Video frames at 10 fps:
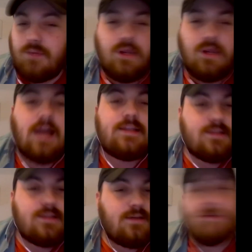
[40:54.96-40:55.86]
they
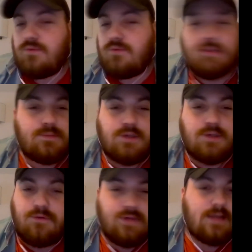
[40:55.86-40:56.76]
react to some
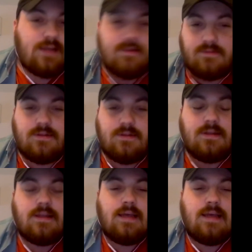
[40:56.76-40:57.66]
stuff, like,
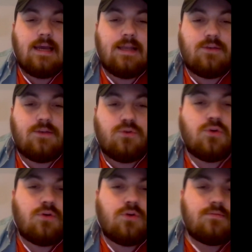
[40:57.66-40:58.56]
and you
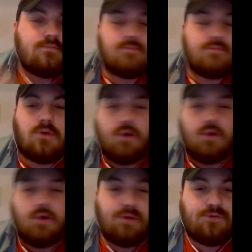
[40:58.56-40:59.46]
know how
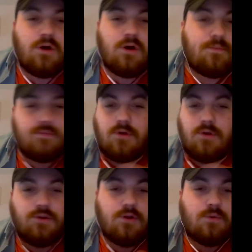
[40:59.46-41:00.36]
they perform
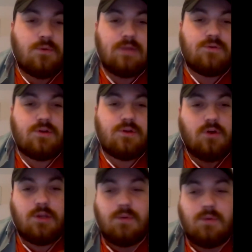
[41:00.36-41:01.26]
under whatever,
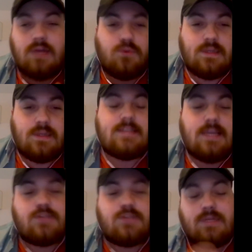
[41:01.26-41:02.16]
or they react to what they
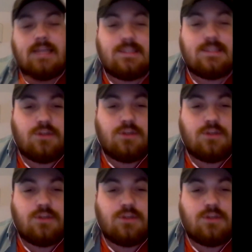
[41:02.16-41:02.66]
say, so it gets easier.